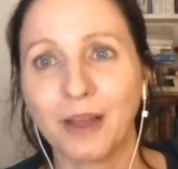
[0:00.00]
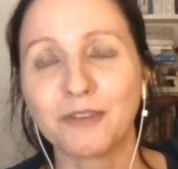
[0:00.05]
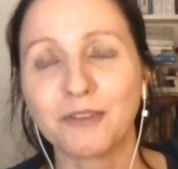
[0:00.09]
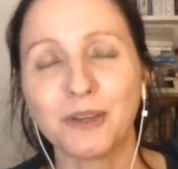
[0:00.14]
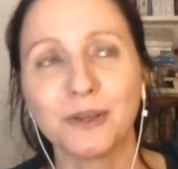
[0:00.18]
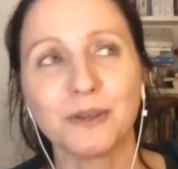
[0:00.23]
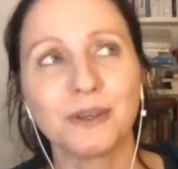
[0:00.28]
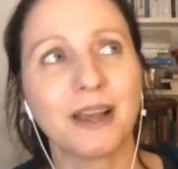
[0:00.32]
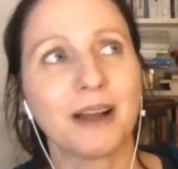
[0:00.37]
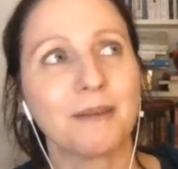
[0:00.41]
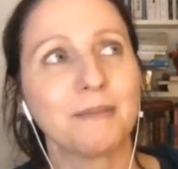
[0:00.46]
a
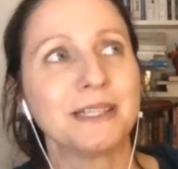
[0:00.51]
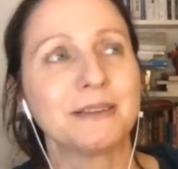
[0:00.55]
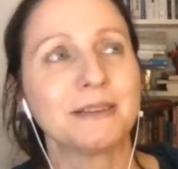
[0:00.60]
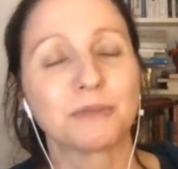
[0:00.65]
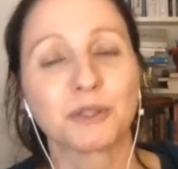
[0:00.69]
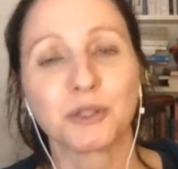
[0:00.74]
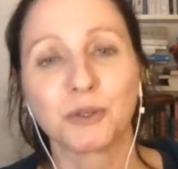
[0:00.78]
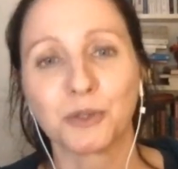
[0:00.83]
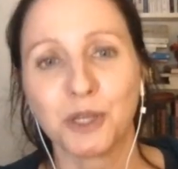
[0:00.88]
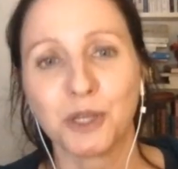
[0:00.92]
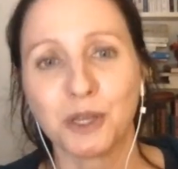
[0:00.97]
few, I mean, I'm
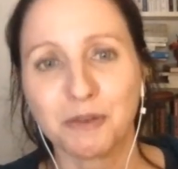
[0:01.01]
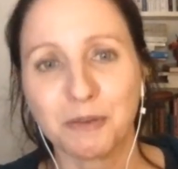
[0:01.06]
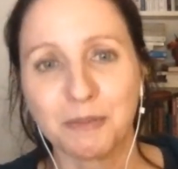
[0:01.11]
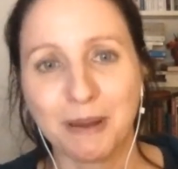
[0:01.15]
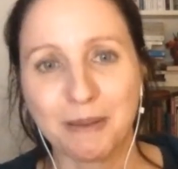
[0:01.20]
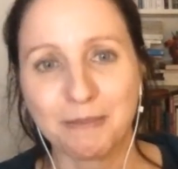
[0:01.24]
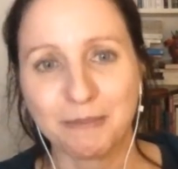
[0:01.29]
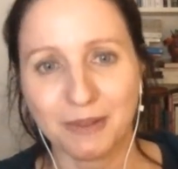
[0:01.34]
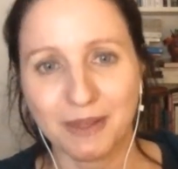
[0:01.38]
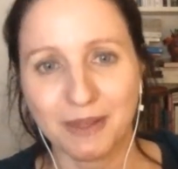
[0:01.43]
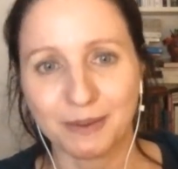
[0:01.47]
sure you
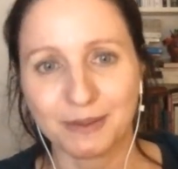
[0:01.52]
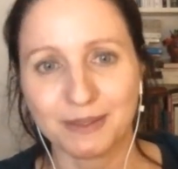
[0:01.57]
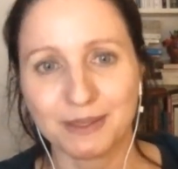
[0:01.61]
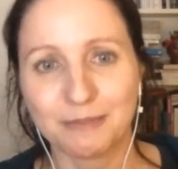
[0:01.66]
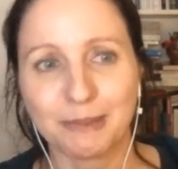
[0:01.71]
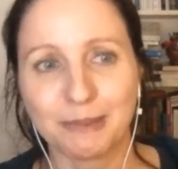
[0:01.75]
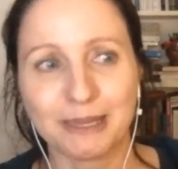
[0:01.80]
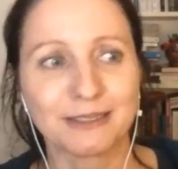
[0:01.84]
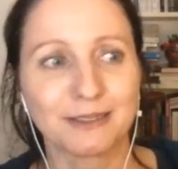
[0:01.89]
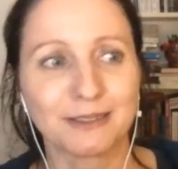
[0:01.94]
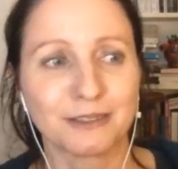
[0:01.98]
remember there was a
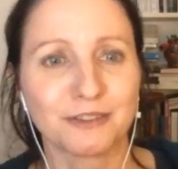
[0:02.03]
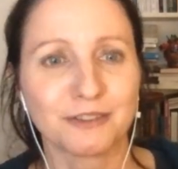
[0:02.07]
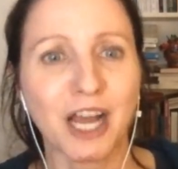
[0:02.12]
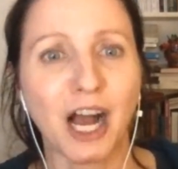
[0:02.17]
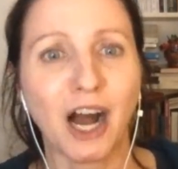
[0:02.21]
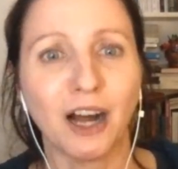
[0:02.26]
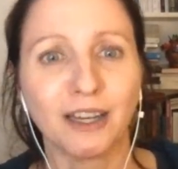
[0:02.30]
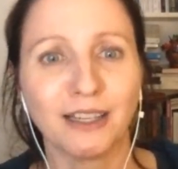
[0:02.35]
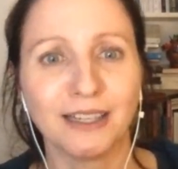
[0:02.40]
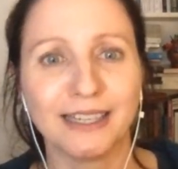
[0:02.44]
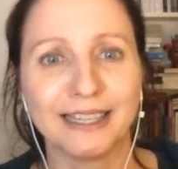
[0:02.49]
big sort of
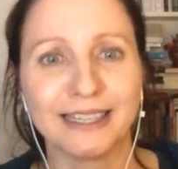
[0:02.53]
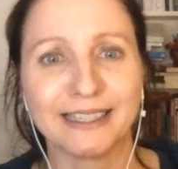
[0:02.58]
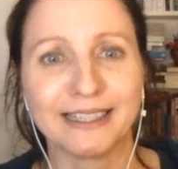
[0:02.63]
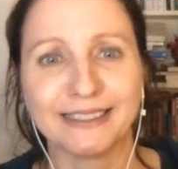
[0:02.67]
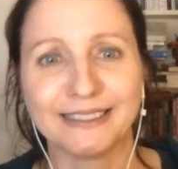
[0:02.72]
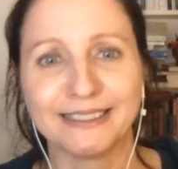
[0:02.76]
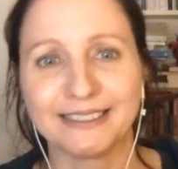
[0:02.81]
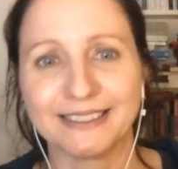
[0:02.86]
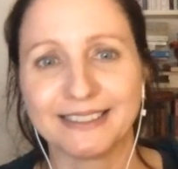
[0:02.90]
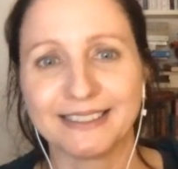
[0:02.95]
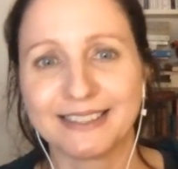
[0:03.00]
culling
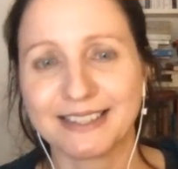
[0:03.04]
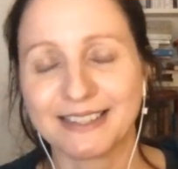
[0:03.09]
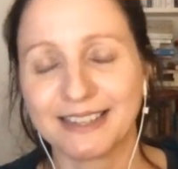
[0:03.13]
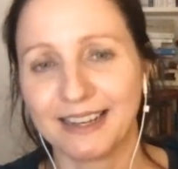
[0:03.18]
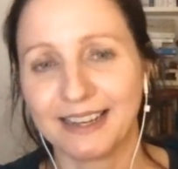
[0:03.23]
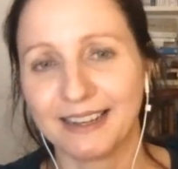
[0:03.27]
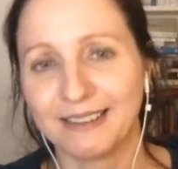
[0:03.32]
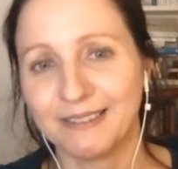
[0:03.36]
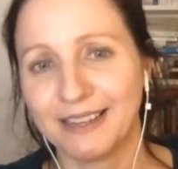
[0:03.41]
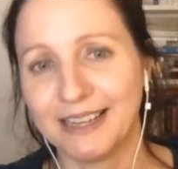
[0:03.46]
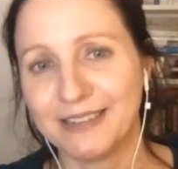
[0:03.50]
and
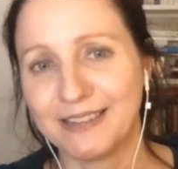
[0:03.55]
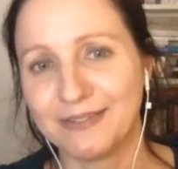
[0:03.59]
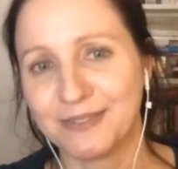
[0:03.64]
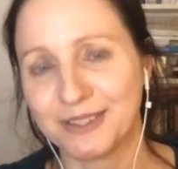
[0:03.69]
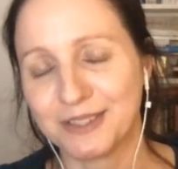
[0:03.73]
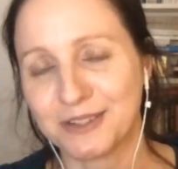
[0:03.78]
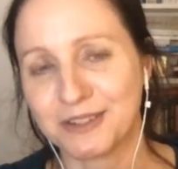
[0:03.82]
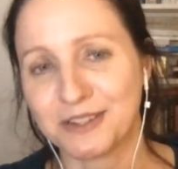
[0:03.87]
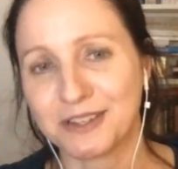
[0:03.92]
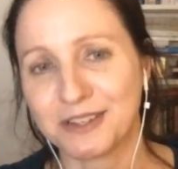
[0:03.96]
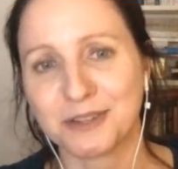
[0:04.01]
uh, in the
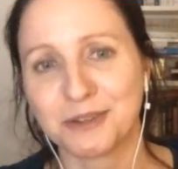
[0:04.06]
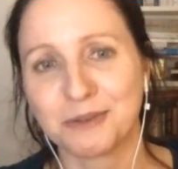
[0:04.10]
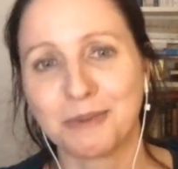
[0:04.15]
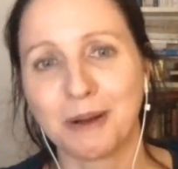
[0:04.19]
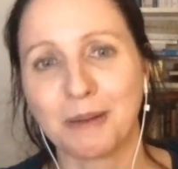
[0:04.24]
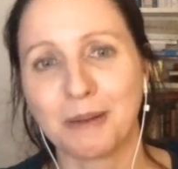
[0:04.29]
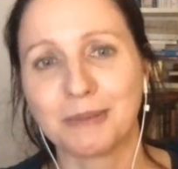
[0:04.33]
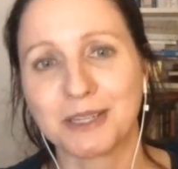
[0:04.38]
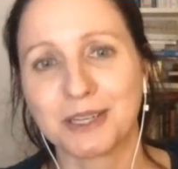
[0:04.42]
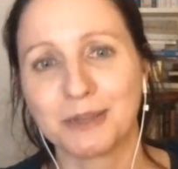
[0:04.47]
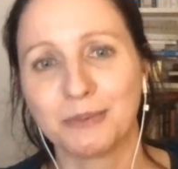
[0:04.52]
traditional
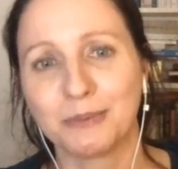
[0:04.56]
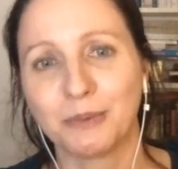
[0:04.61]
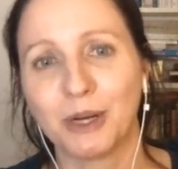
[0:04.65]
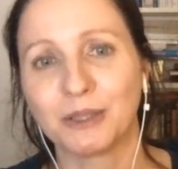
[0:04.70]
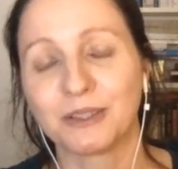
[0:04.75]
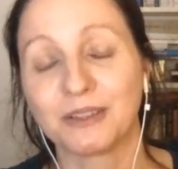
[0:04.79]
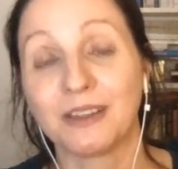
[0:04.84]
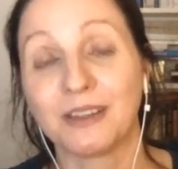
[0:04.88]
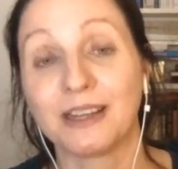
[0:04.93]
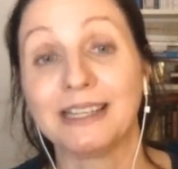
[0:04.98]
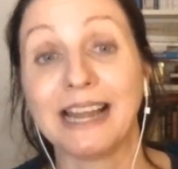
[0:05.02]
publishing
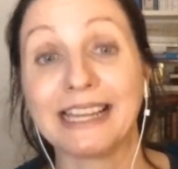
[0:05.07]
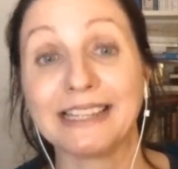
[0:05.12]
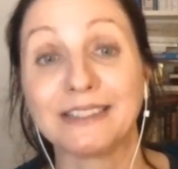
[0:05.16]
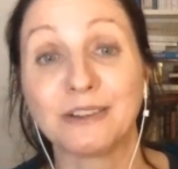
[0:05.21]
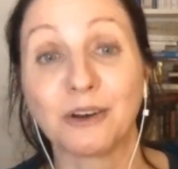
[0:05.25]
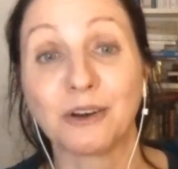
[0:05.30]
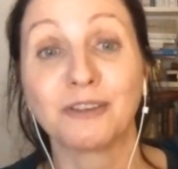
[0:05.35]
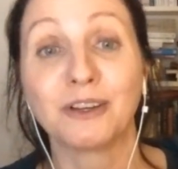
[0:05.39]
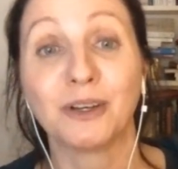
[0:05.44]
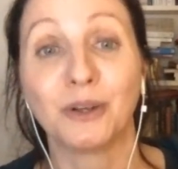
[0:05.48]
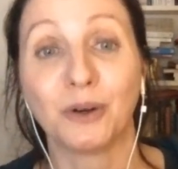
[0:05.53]
world, and they laid
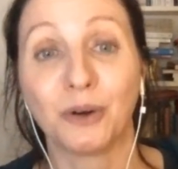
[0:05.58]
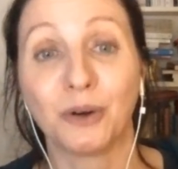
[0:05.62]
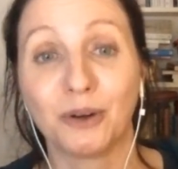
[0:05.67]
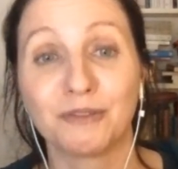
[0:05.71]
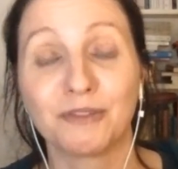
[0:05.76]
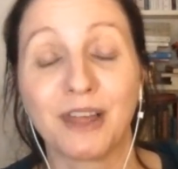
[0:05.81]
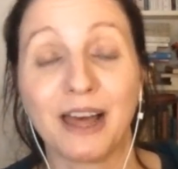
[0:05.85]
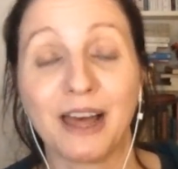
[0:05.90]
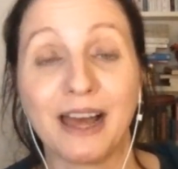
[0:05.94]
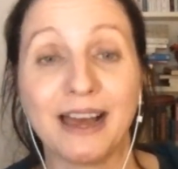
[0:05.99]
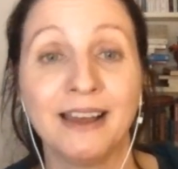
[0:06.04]
off a lot
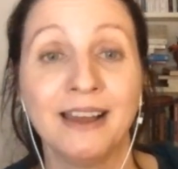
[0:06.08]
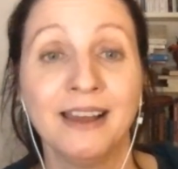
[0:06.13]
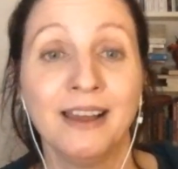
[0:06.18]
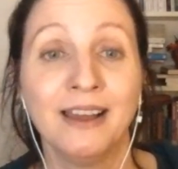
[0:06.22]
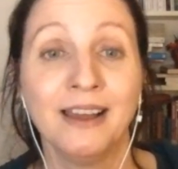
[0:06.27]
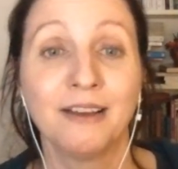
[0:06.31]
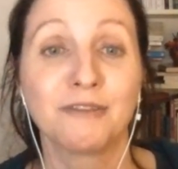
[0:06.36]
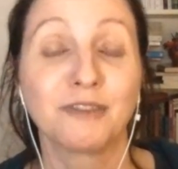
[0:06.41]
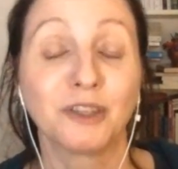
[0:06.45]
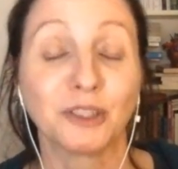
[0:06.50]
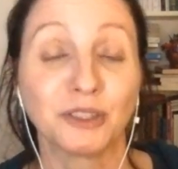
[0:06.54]
of their
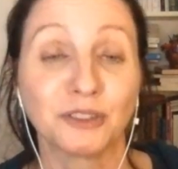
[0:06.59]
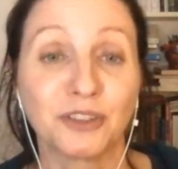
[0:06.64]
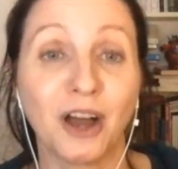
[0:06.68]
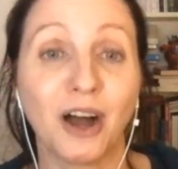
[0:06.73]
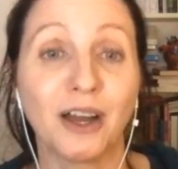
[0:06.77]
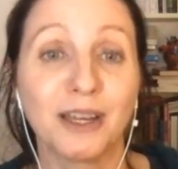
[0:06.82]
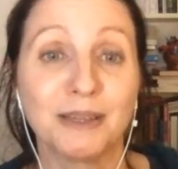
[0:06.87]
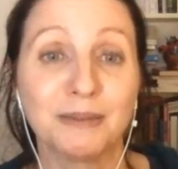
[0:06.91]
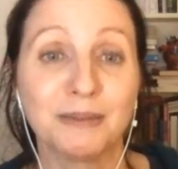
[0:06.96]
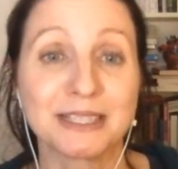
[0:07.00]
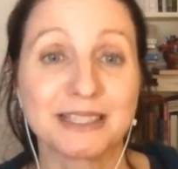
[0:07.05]
full
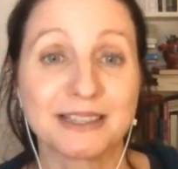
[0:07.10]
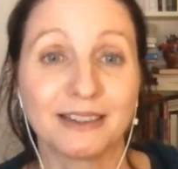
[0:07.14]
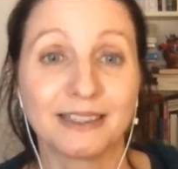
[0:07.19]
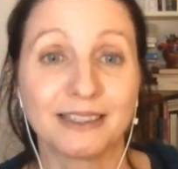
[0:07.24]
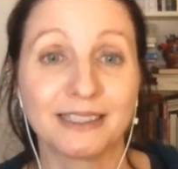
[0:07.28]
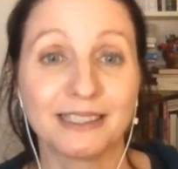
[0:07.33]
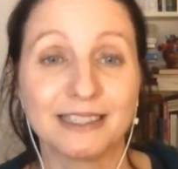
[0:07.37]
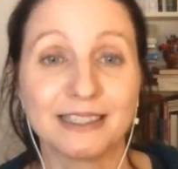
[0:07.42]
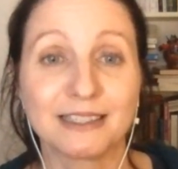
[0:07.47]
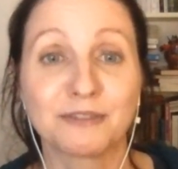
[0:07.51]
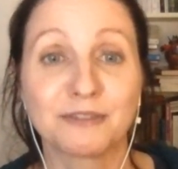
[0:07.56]
time
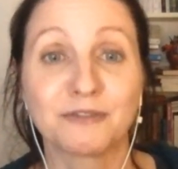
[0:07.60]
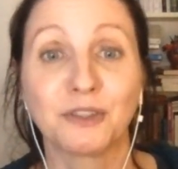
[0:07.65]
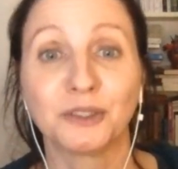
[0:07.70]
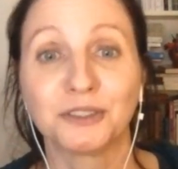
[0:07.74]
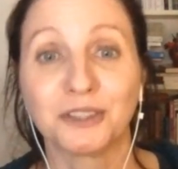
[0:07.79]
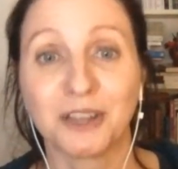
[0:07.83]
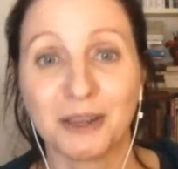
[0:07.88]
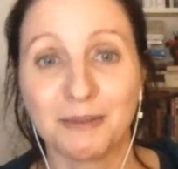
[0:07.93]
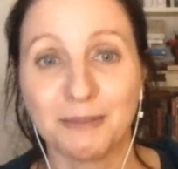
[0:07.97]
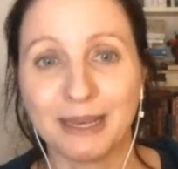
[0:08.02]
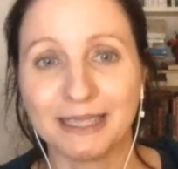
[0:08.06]
designers, full
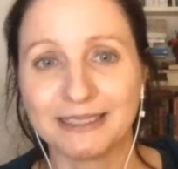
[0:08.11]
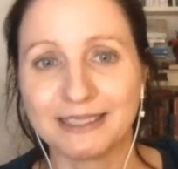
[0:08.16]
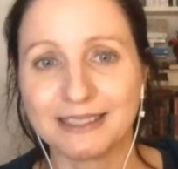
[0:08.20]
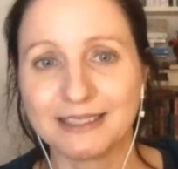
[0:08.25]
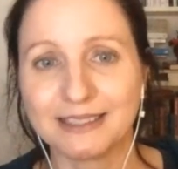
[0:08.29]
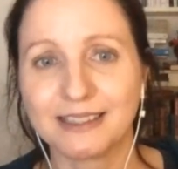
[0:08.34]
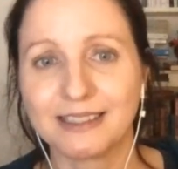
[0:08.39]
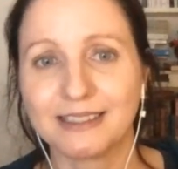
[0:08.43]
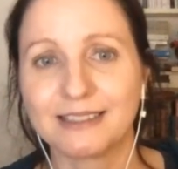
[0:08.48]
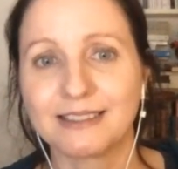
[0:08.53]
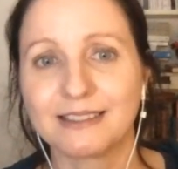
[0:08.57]
time
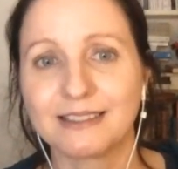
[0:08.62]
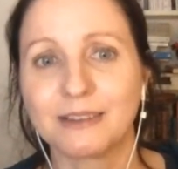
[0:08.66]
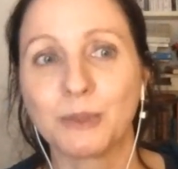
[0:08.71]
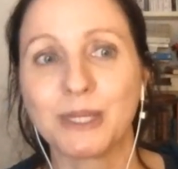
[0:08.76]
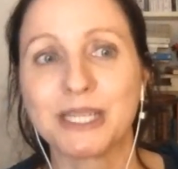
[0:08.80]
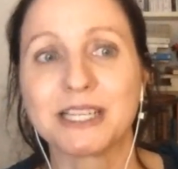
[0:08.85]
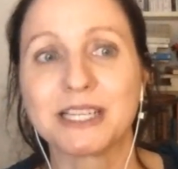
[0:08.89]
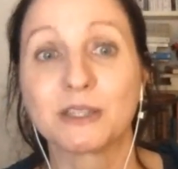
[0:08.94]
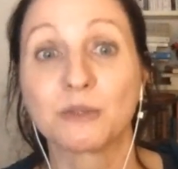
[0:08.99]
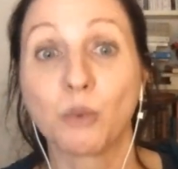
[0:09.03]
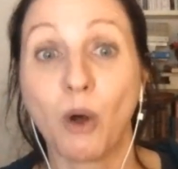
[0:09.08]
editors, so
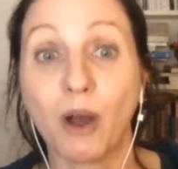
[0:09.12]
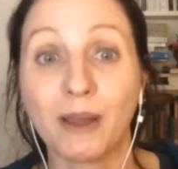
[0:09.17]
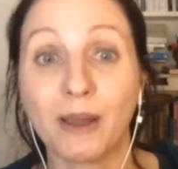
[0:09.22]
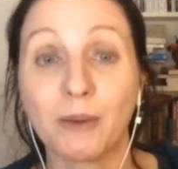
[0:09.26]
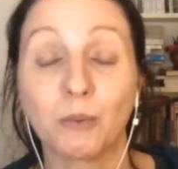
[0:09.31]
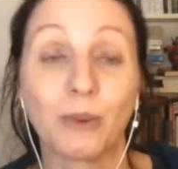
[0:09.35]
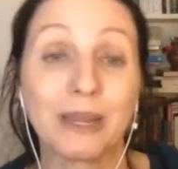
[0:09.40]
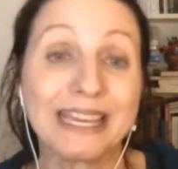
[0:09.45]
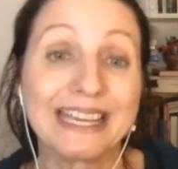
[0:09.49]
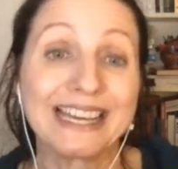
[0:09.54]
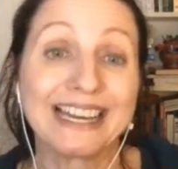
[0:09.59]
which is why
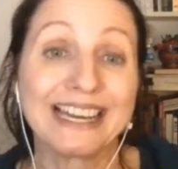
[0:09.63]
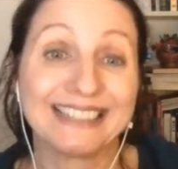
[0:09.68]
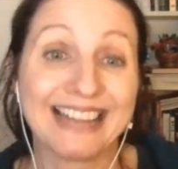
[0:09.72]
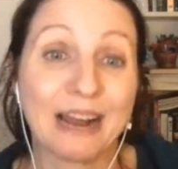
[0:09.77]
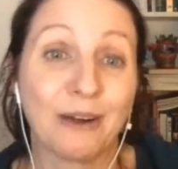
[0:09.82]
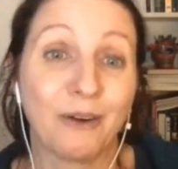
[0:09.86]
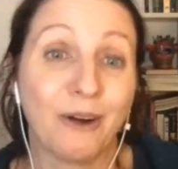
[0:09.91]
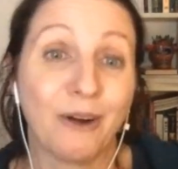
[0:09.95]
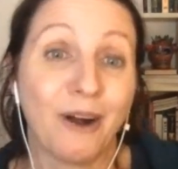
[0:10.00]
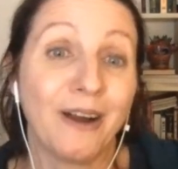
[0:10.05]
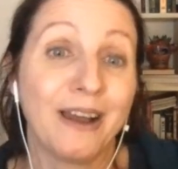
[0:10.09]
we can
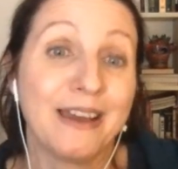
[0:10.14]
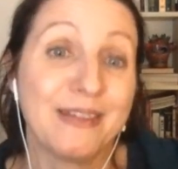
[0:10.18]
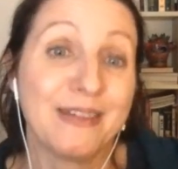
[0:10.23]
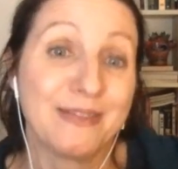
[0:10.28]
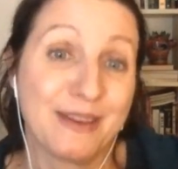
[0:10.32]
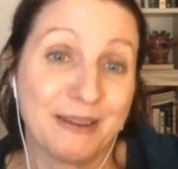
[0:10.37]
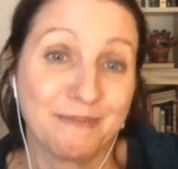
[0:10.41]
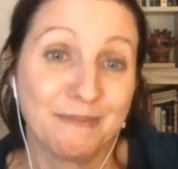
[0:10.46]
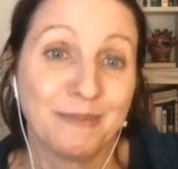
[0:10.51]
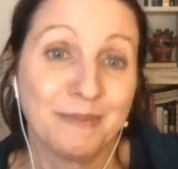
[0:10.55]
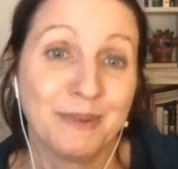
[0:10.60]
now hire
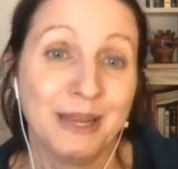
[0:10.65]
them.